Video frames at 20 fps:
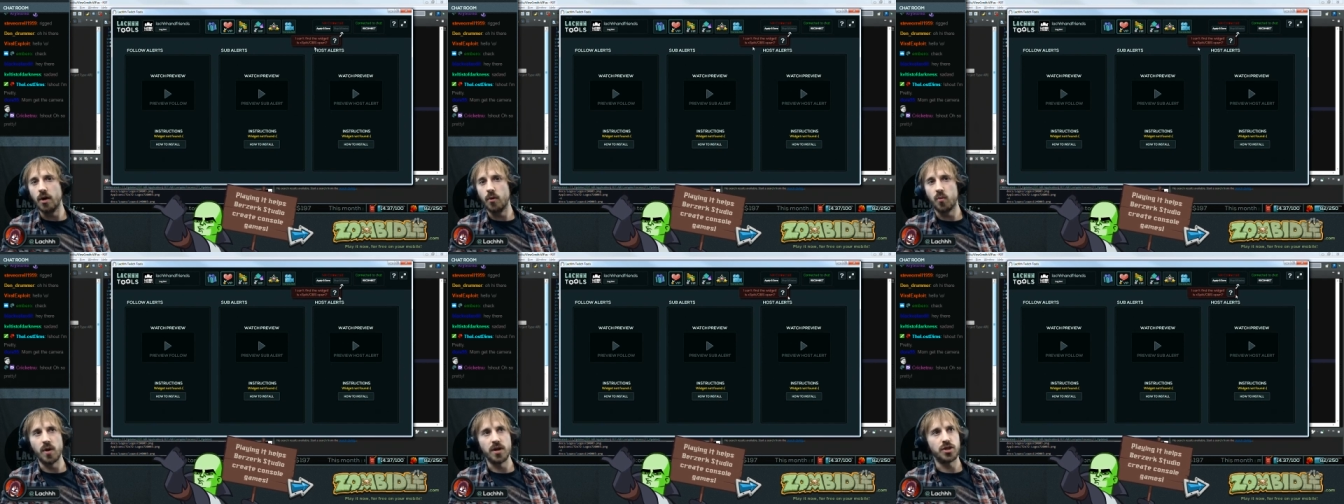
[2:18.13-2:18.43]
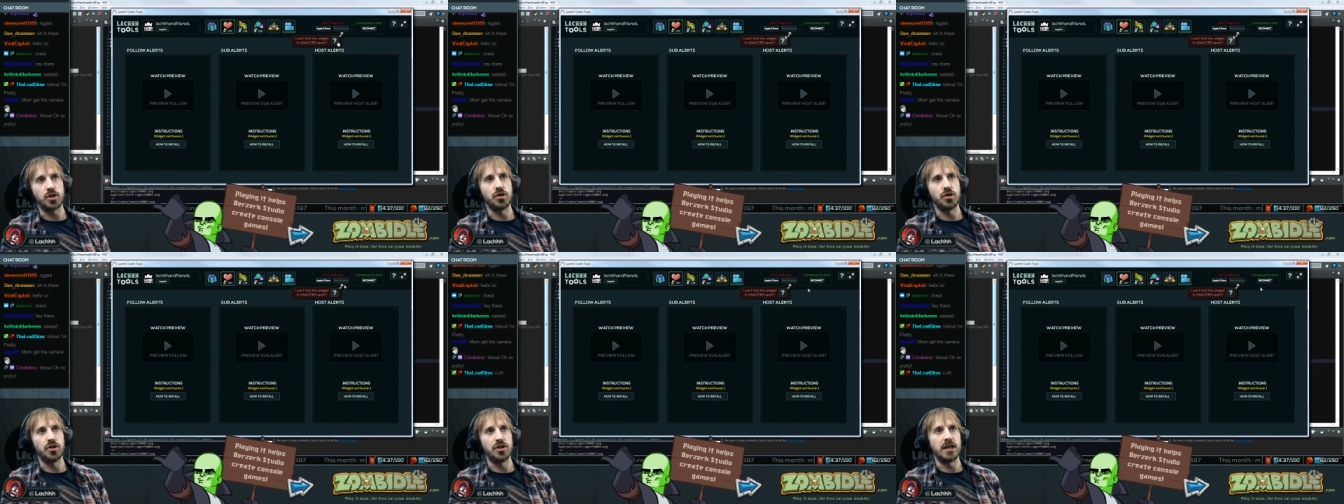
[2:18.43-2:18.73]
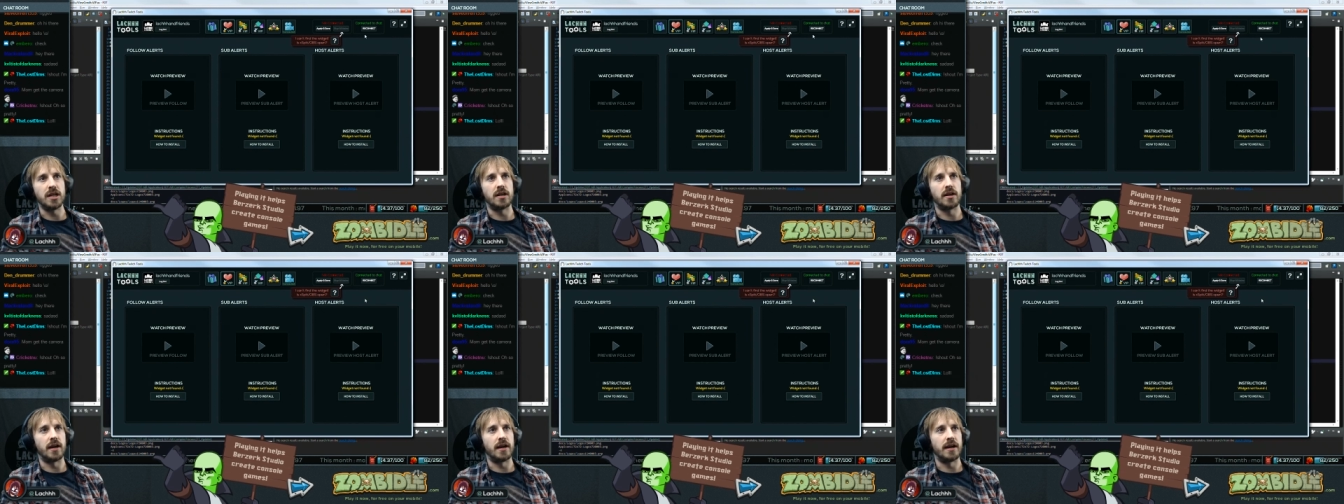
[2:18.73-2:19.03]
what you
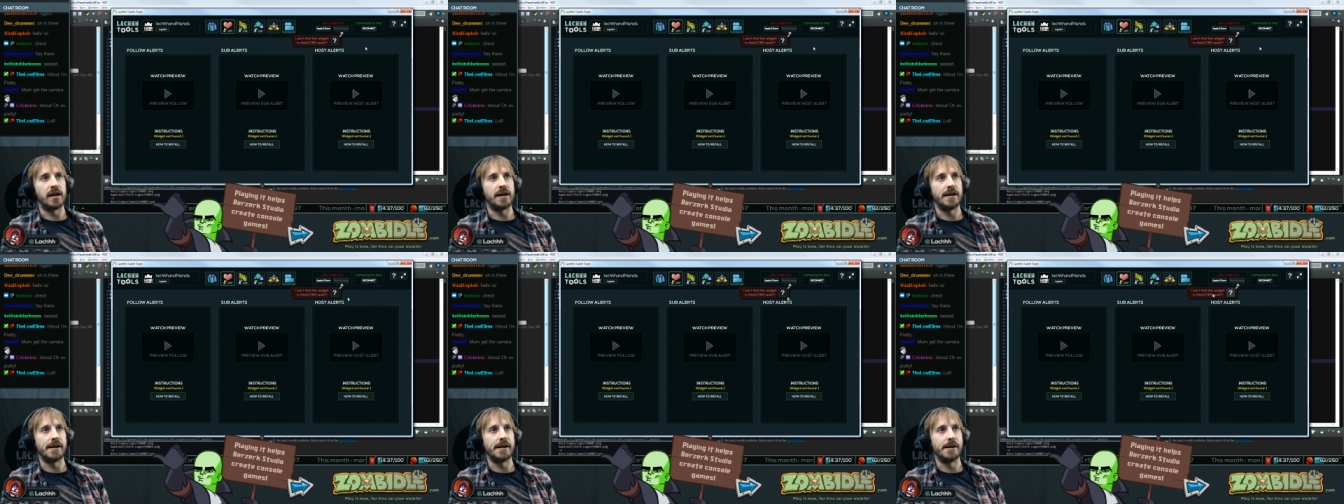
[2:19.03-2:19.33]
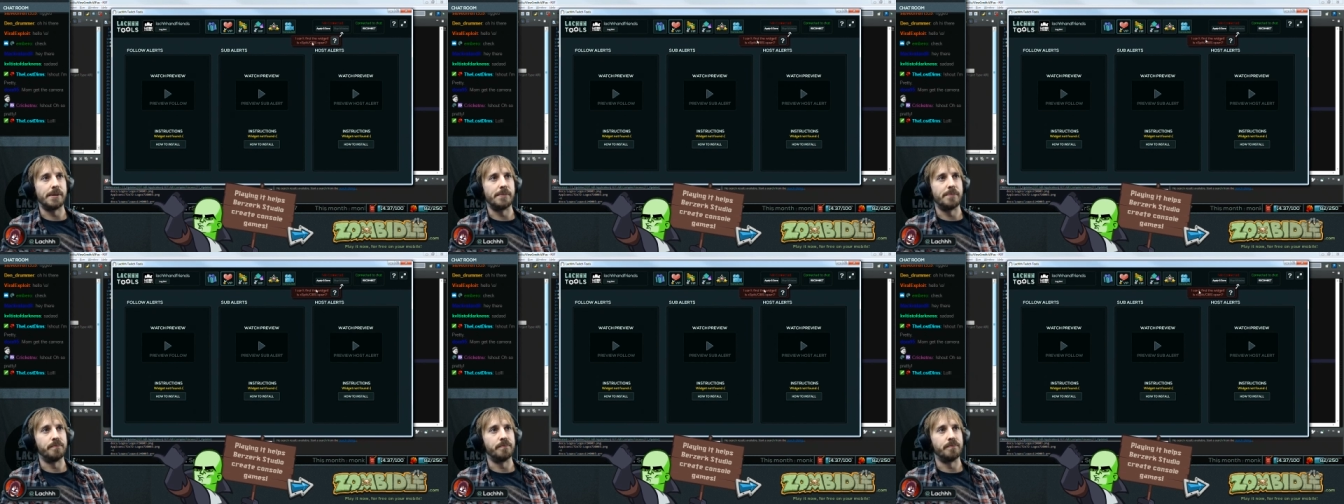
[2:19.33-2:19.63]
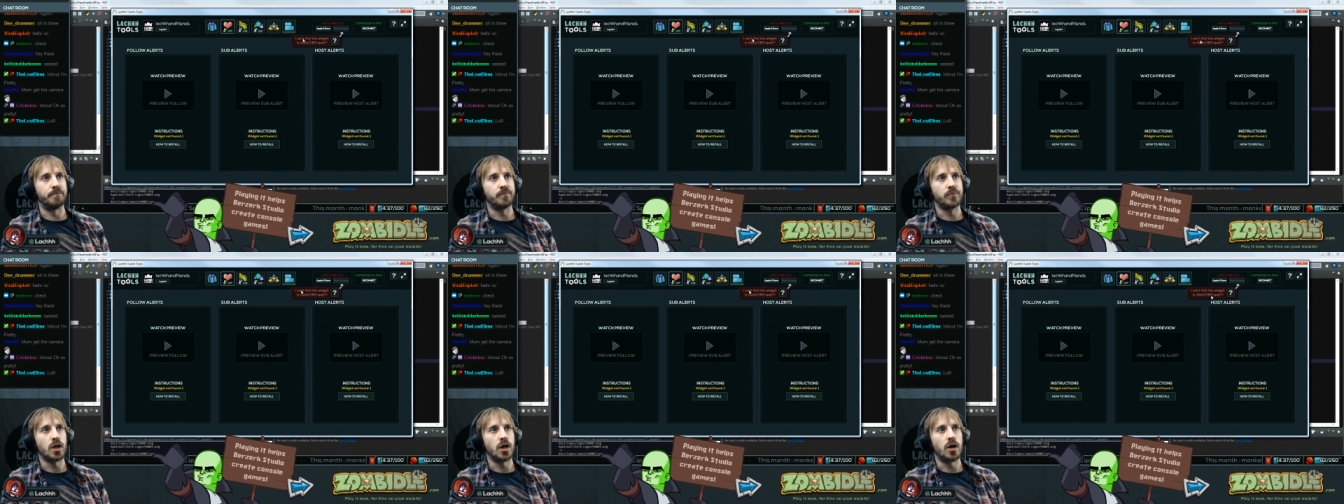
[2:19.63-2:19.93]
need
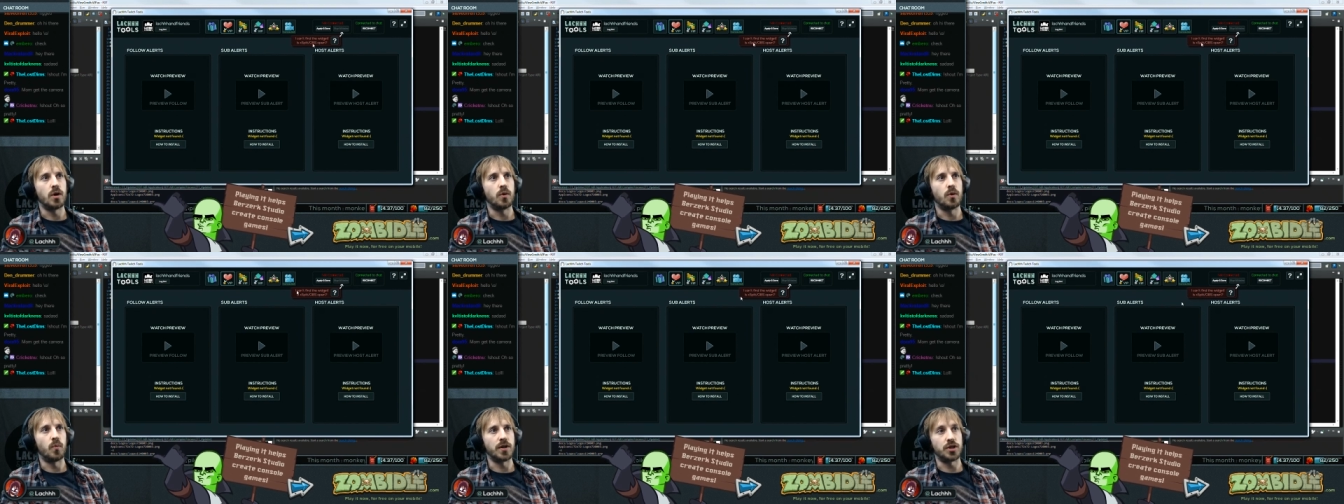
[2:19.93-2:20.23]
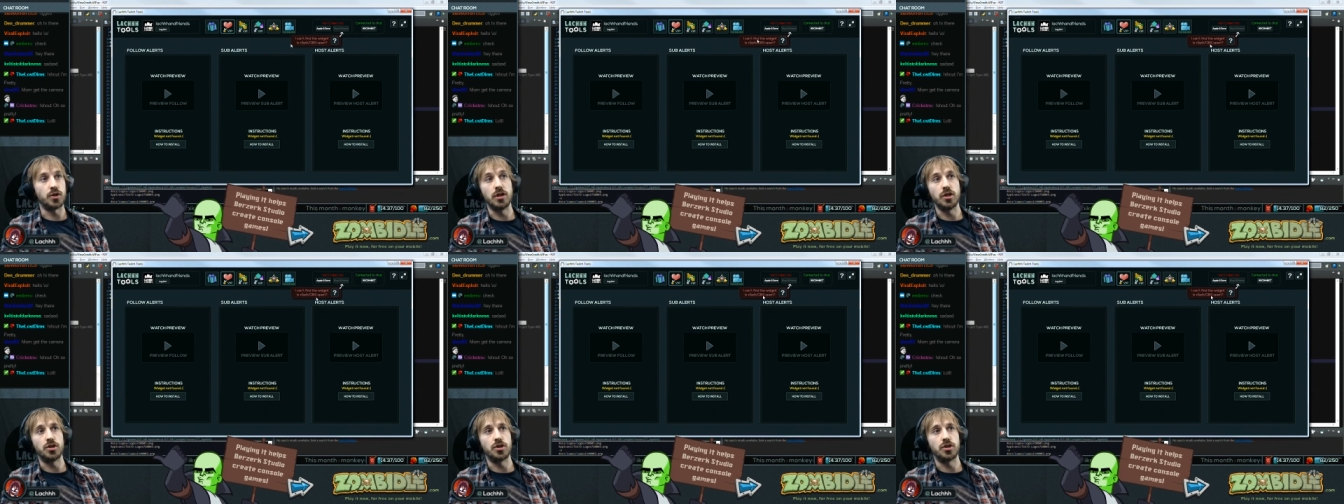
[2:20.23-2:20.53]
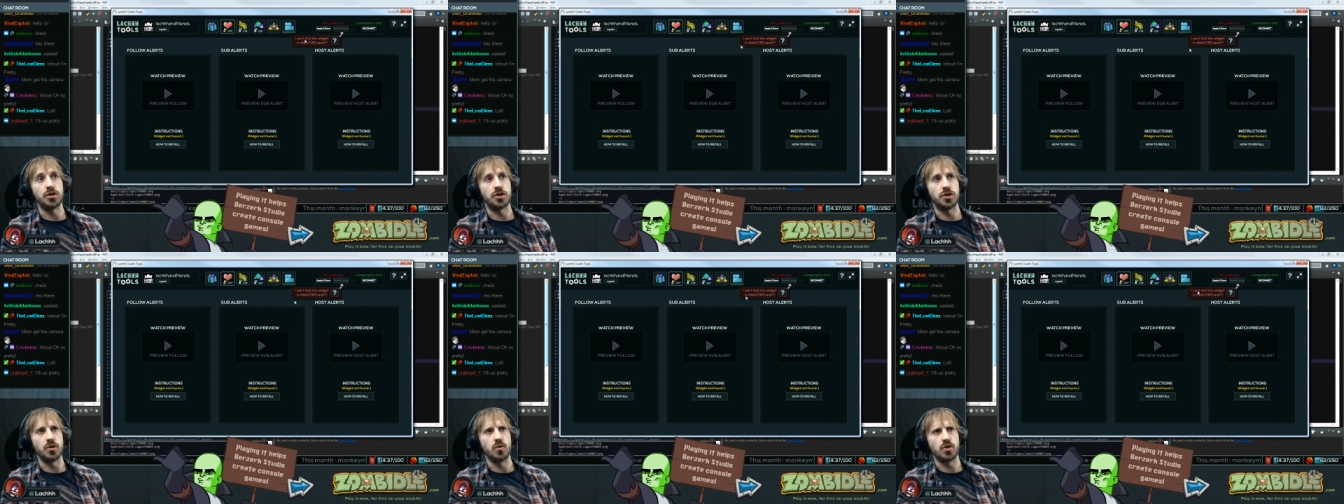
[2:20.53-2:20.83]
um, what you need
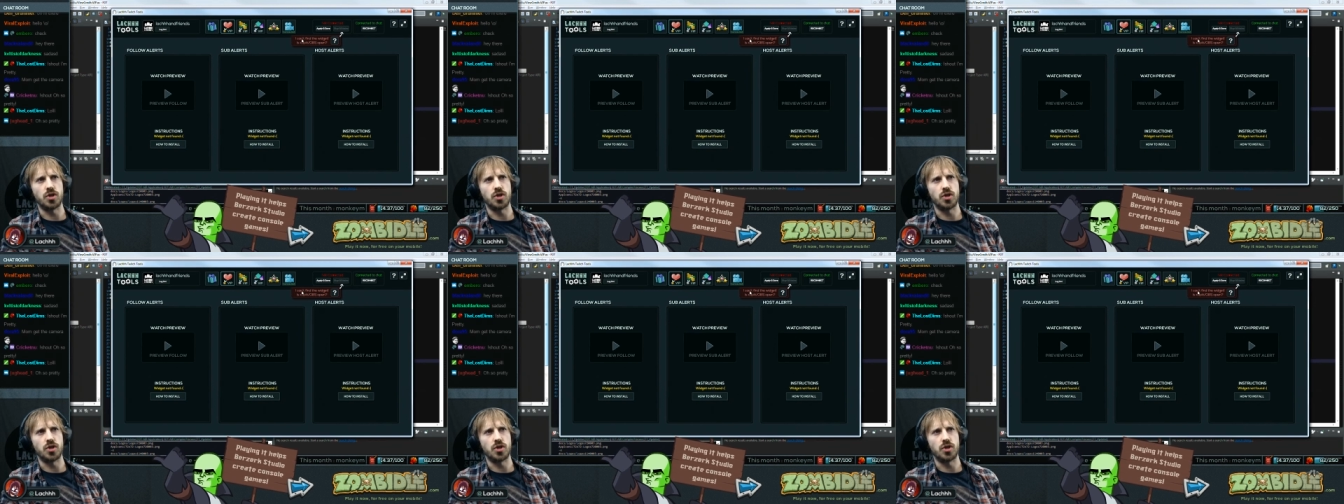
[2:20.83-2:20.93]
to do.